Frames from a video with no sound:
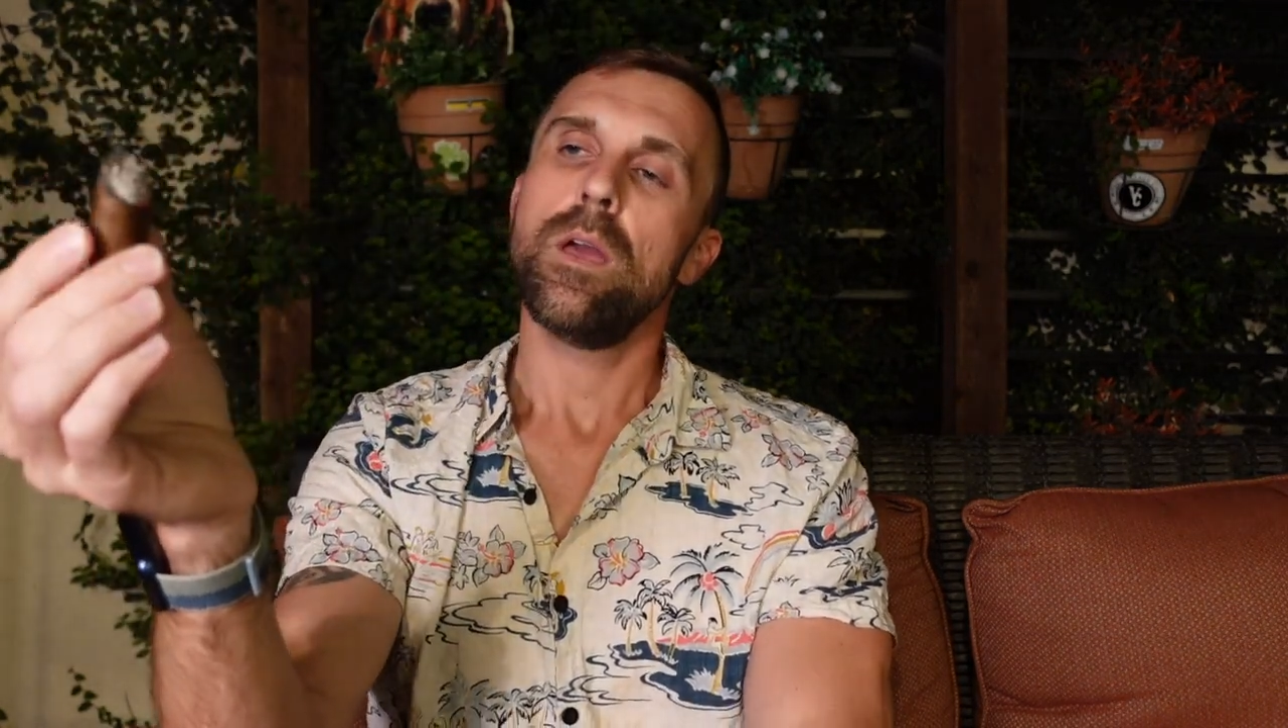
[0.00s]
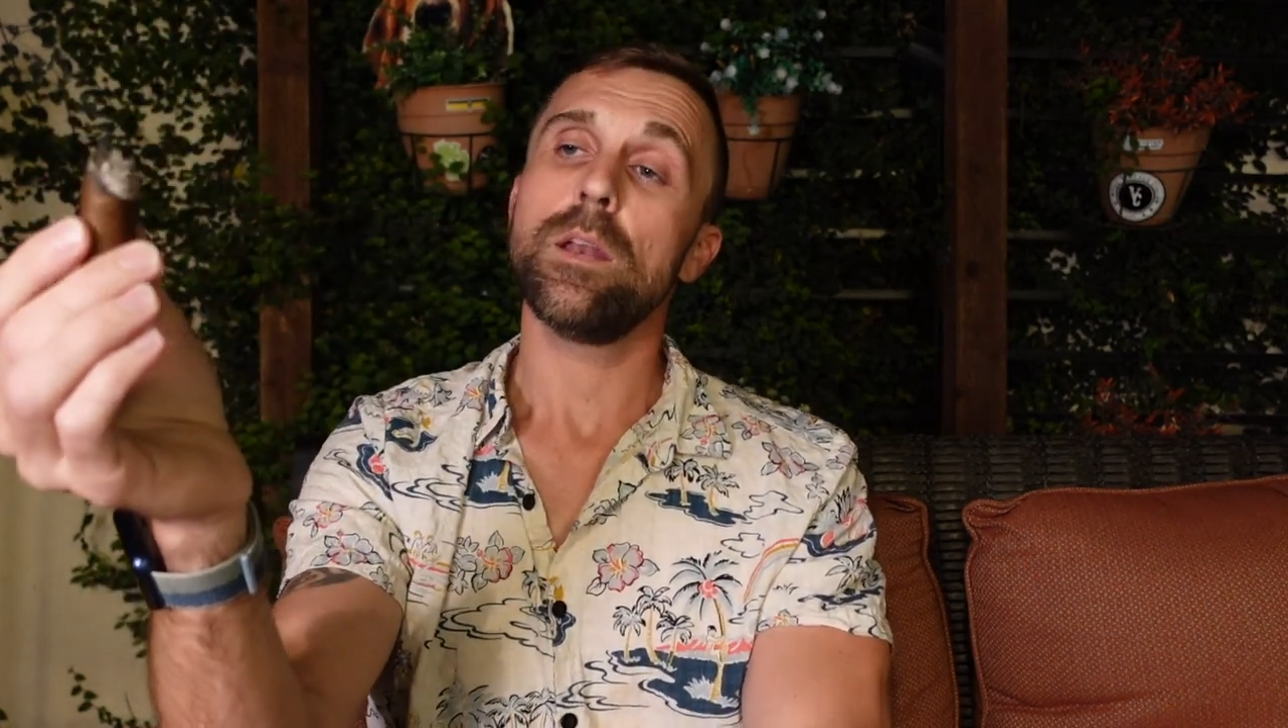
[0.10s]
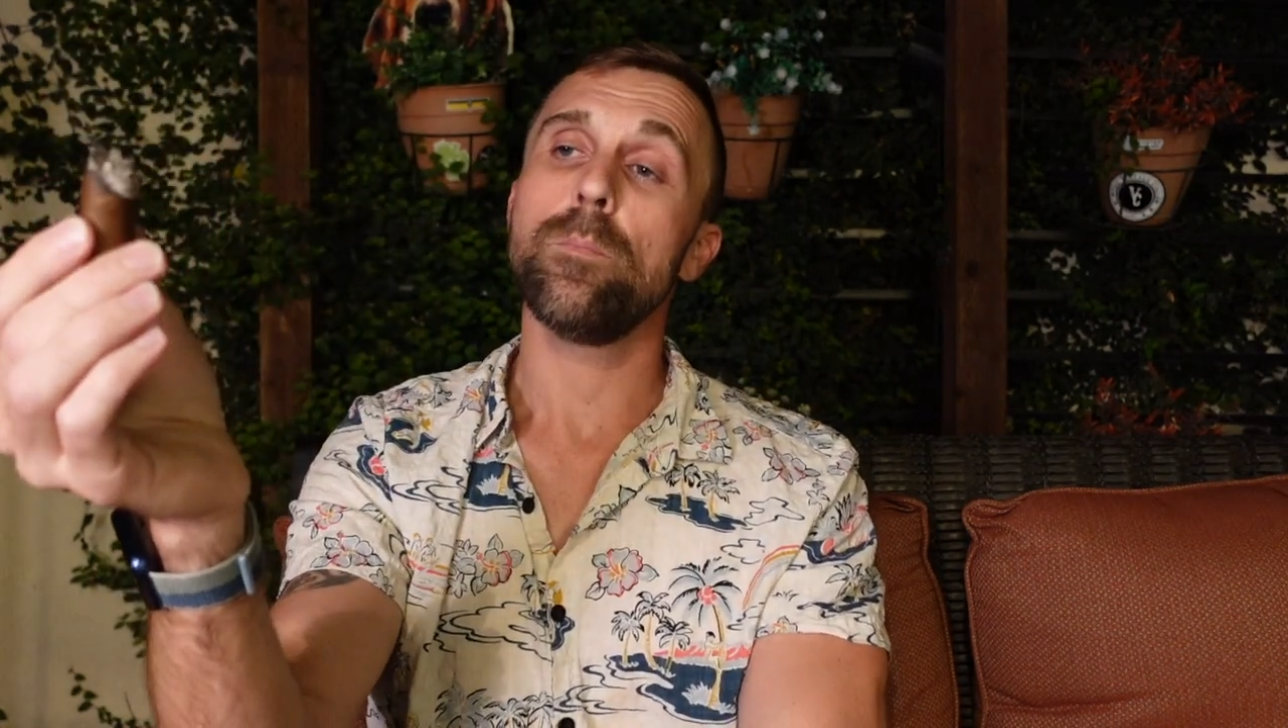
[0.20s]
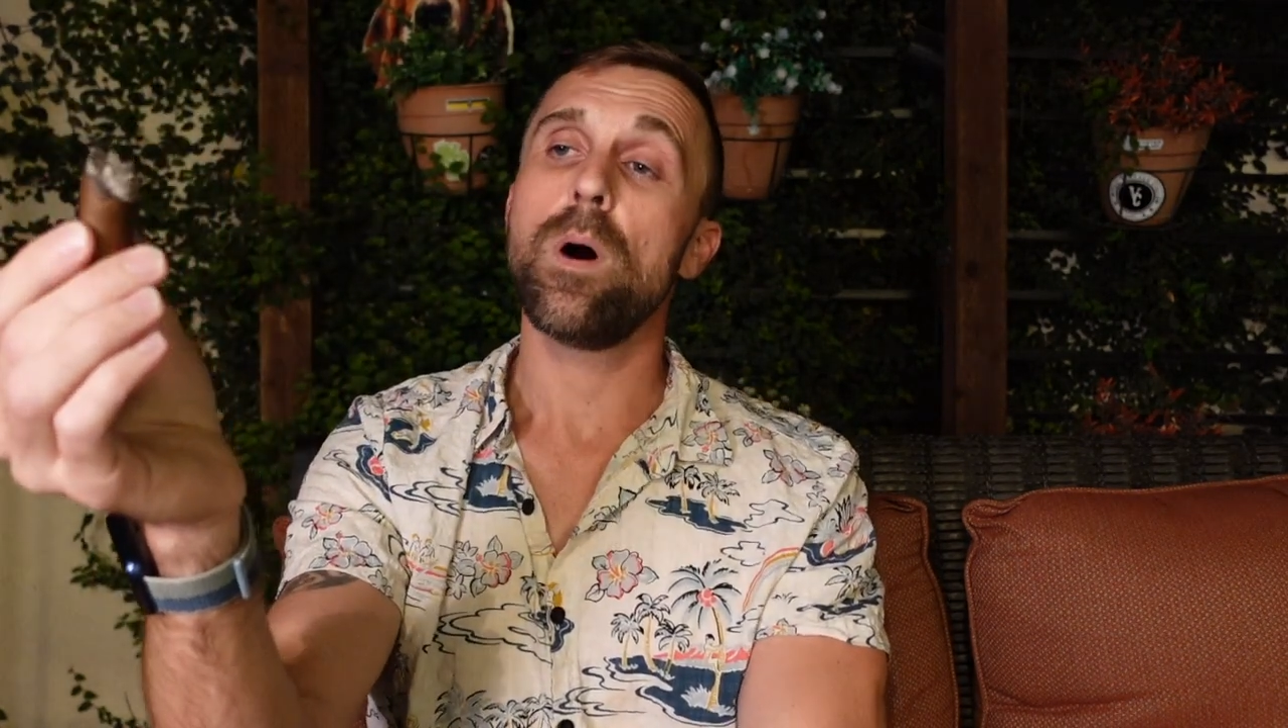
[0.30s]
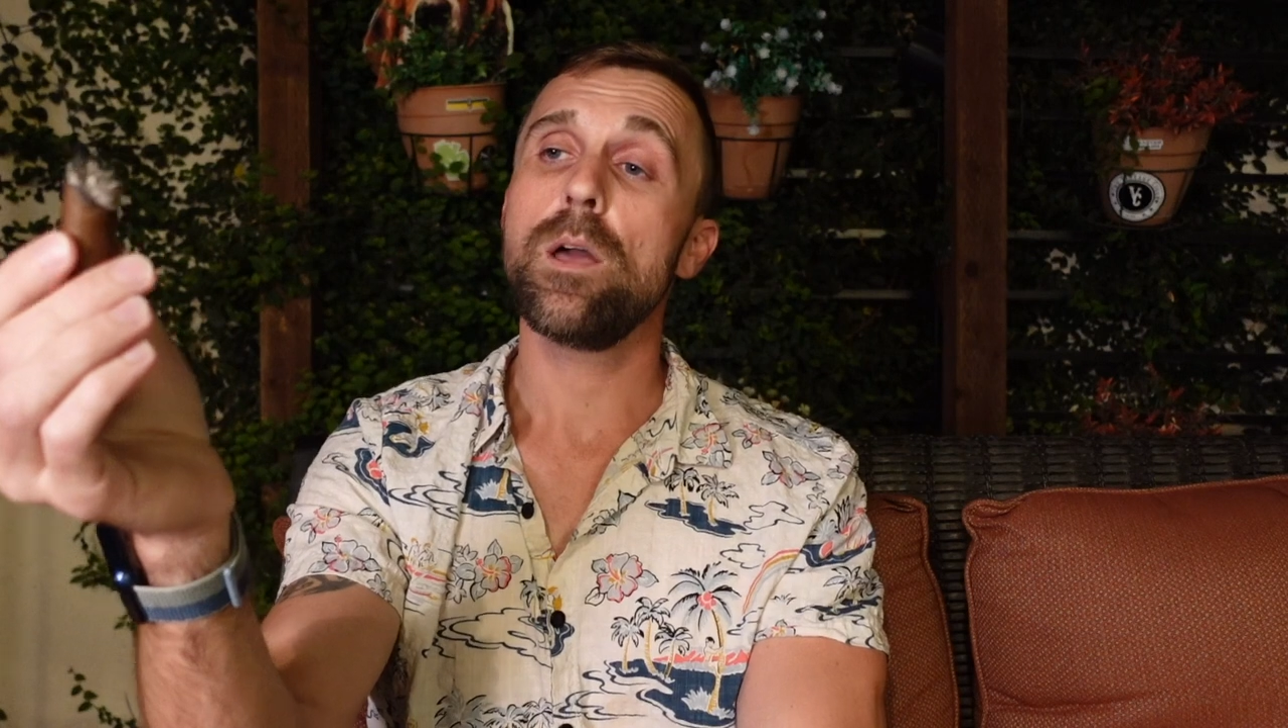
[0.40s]
And
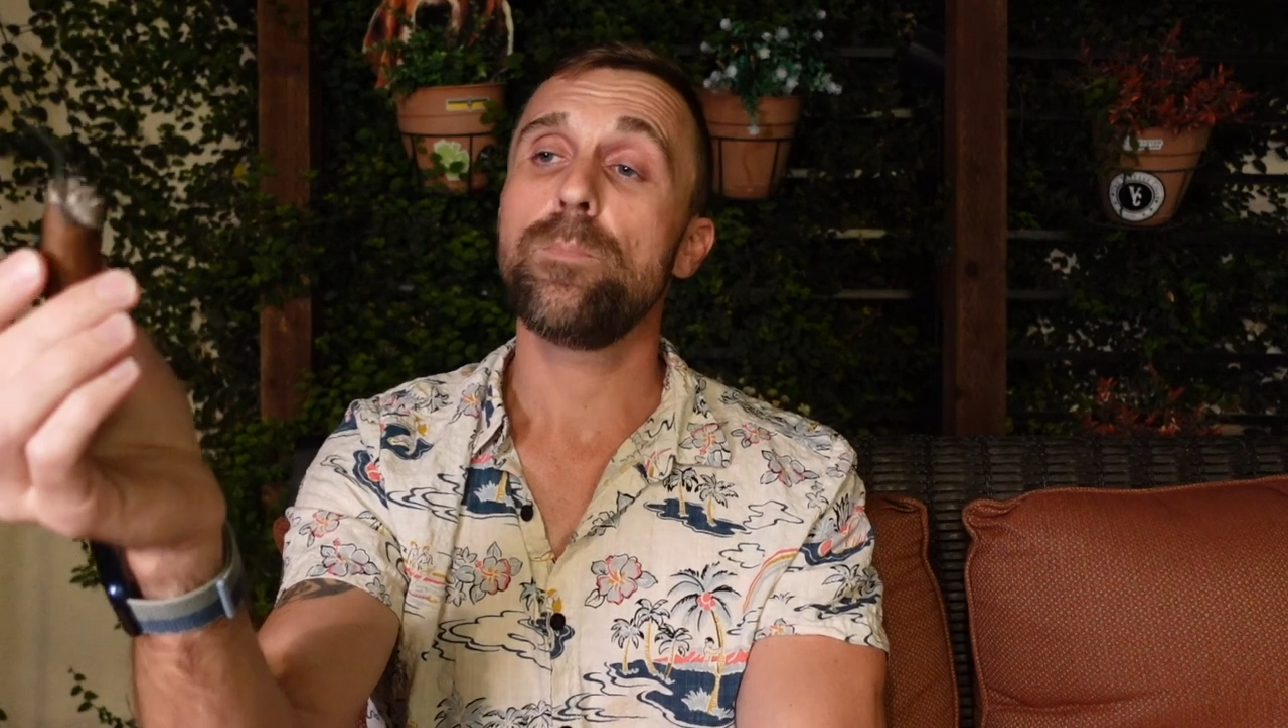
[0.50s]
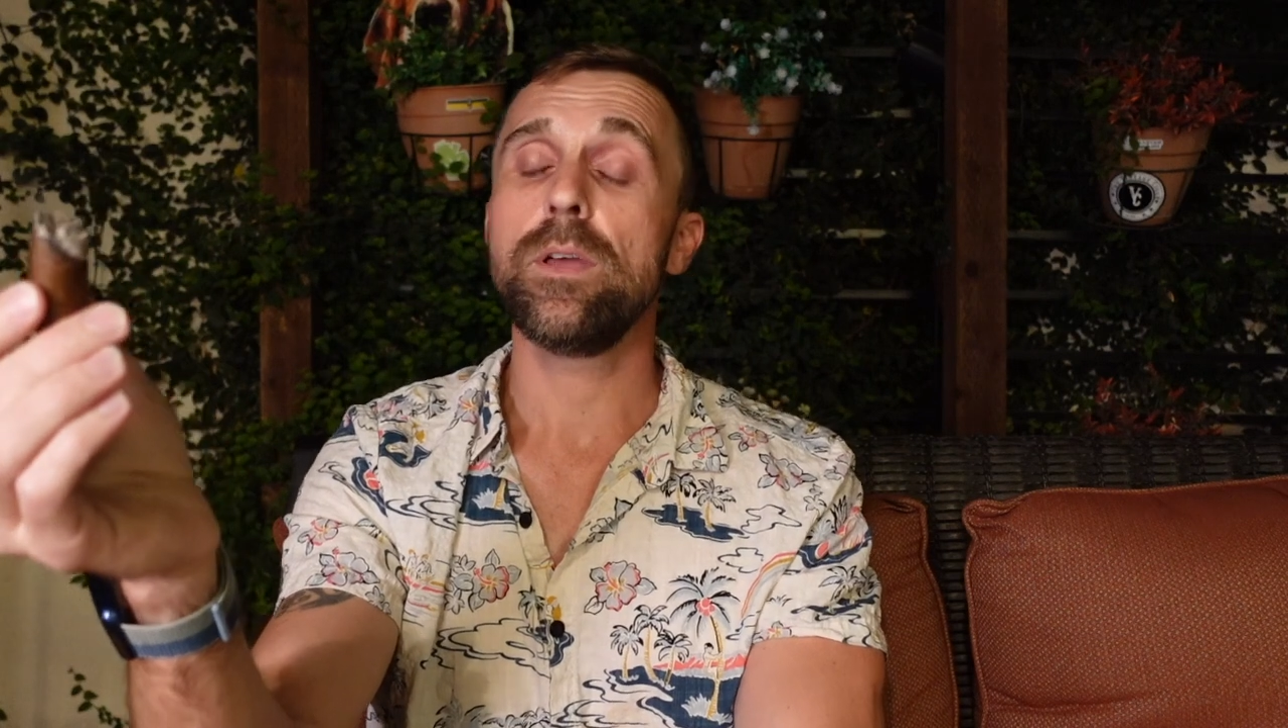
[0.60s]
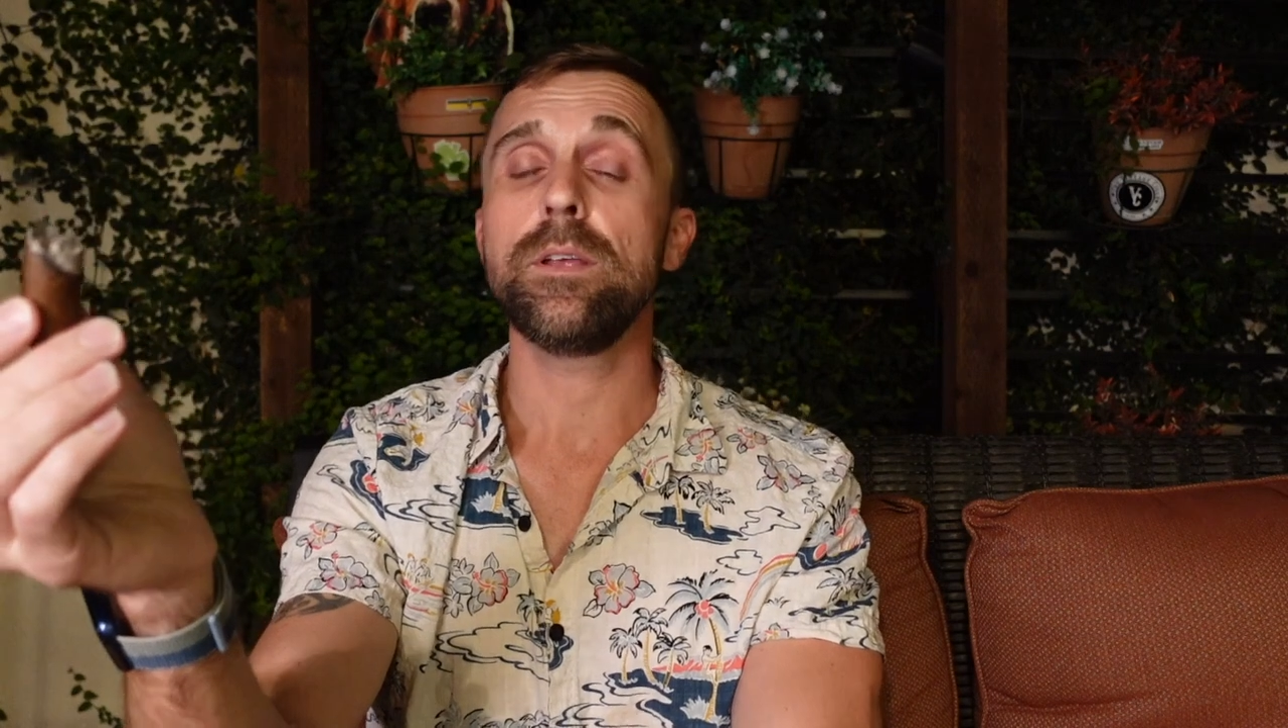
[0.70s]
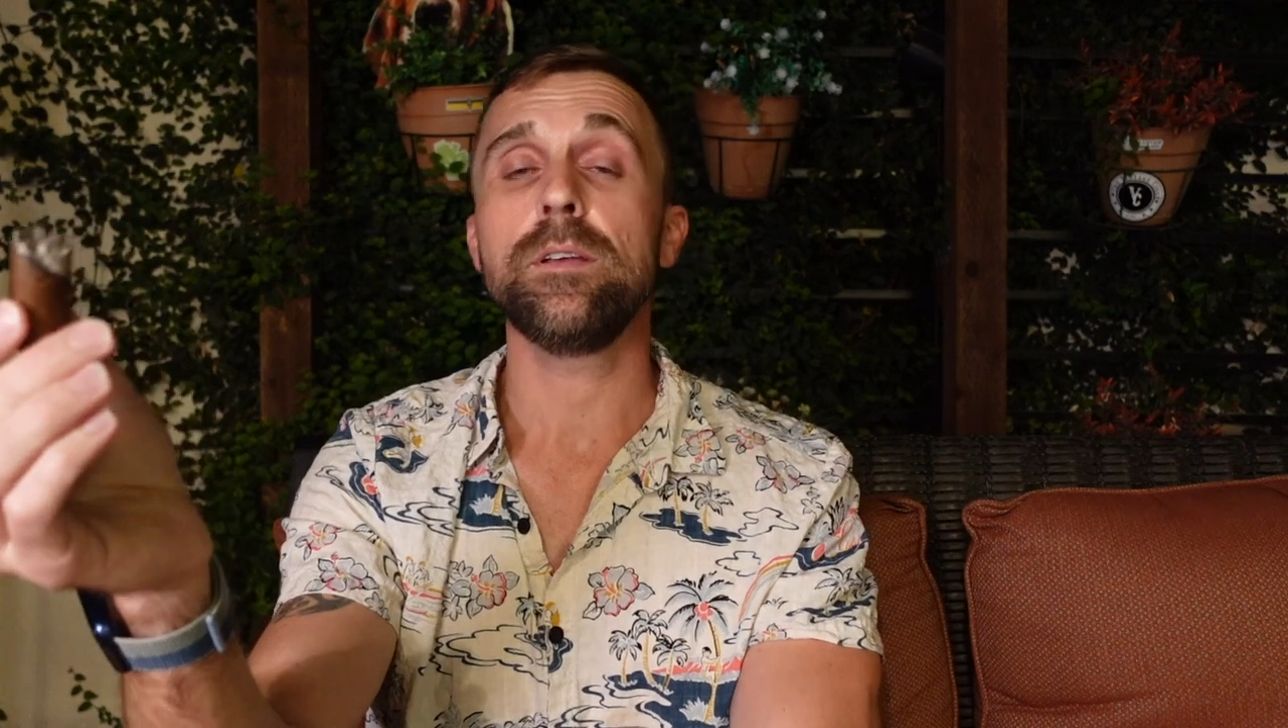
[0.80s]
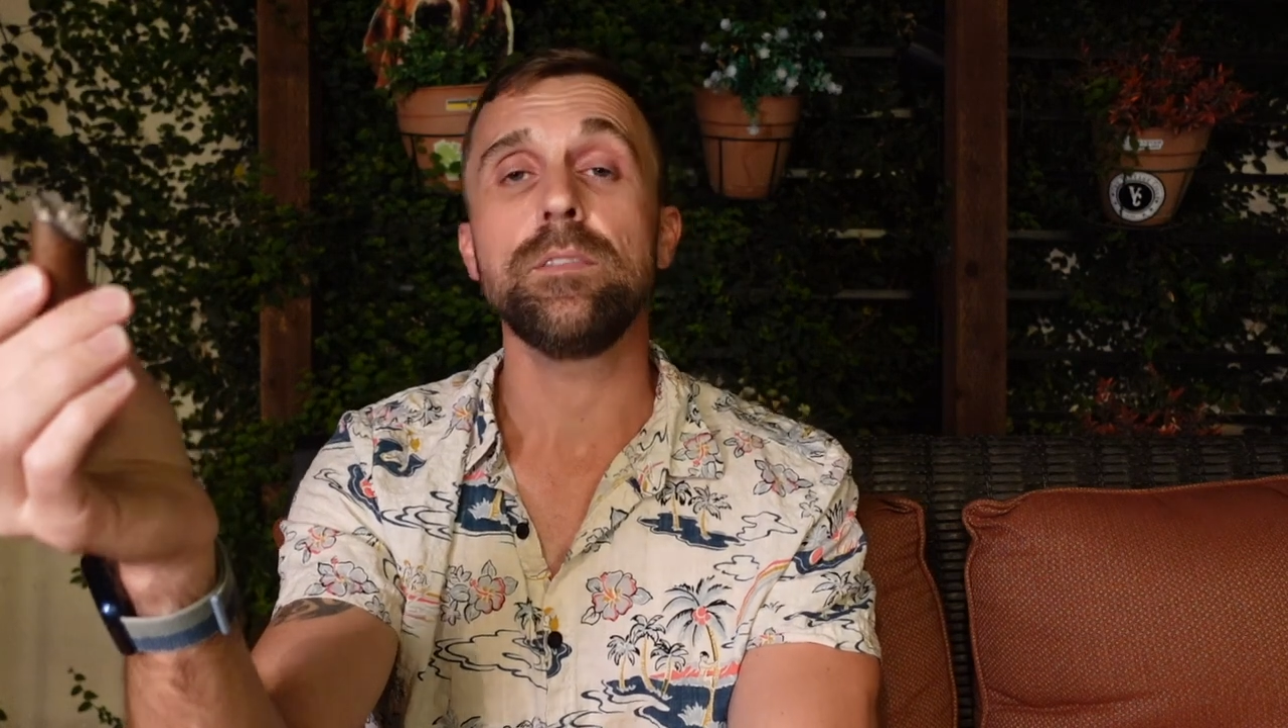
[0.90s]
in my opinion,